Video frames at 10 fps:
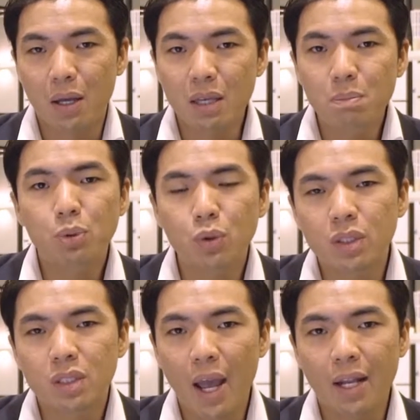
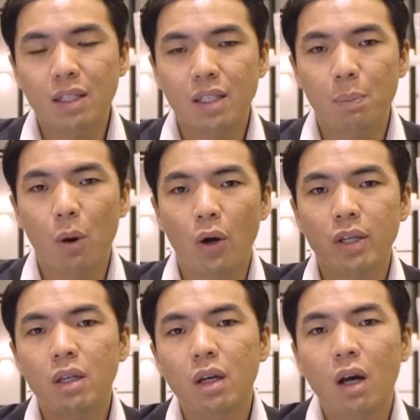input at the
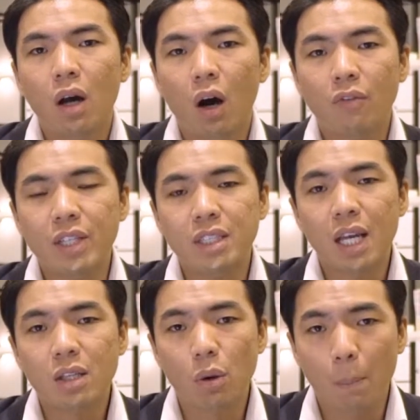point of
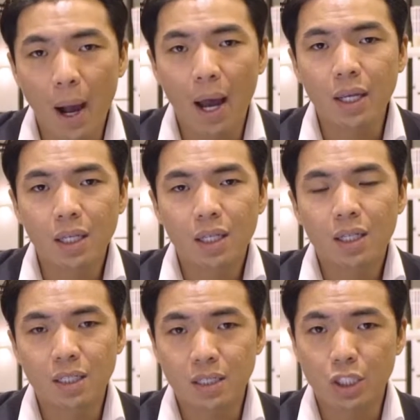intent to buy
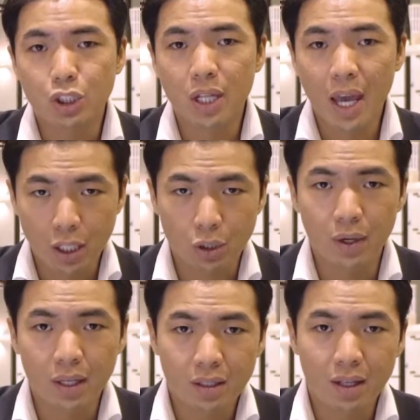is actually
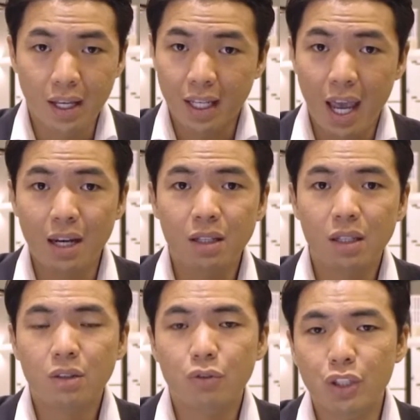accurate and can
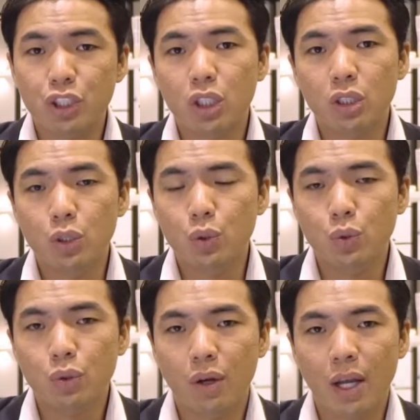reach you,
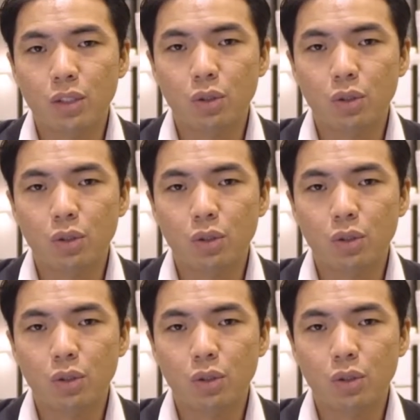right?